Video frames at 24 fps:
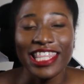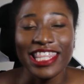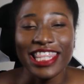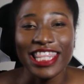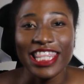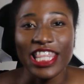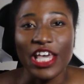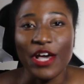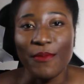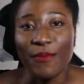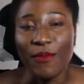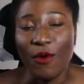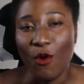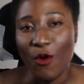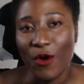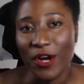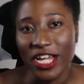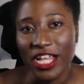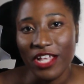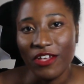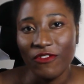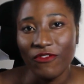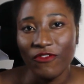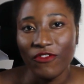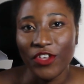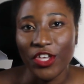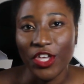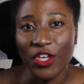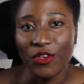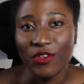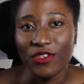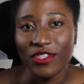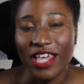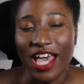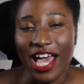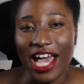The point of
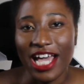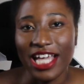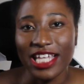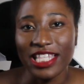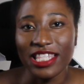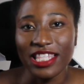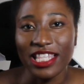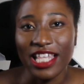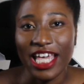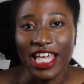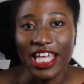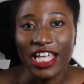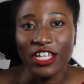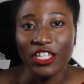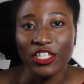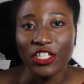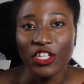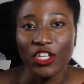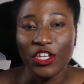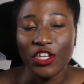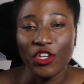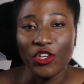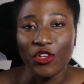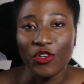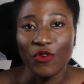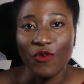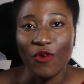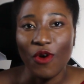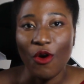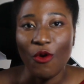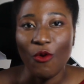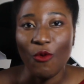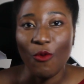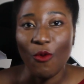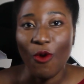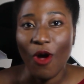view that I'd like to
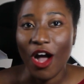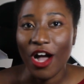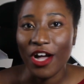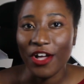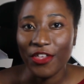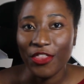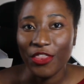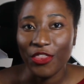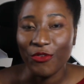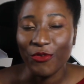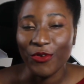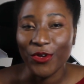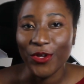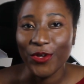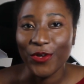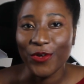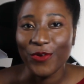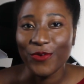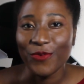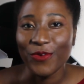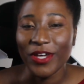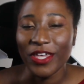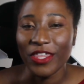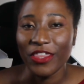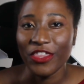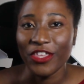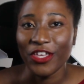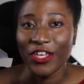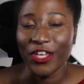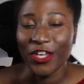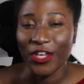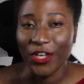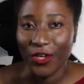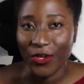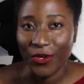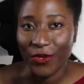walk through with
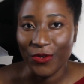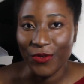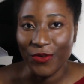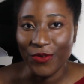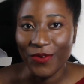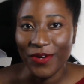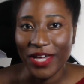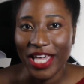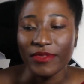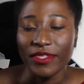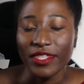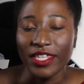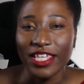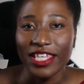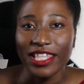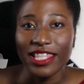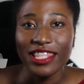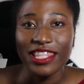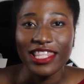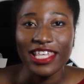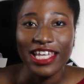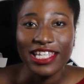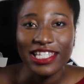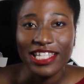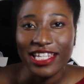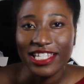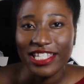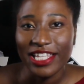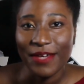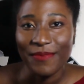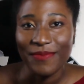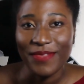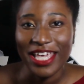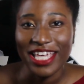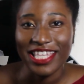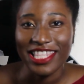you, this is
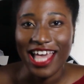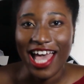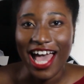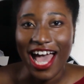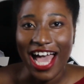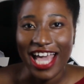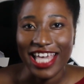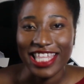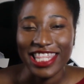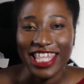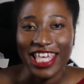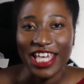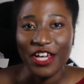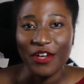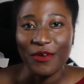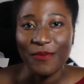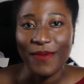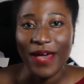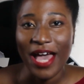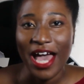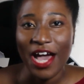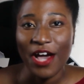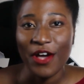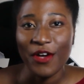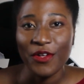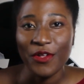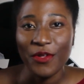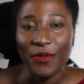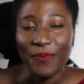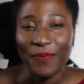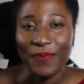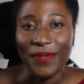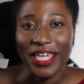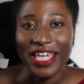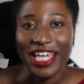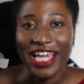something that I think about
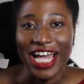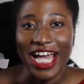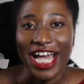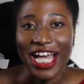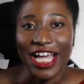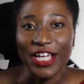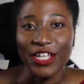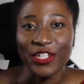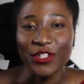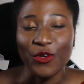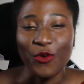because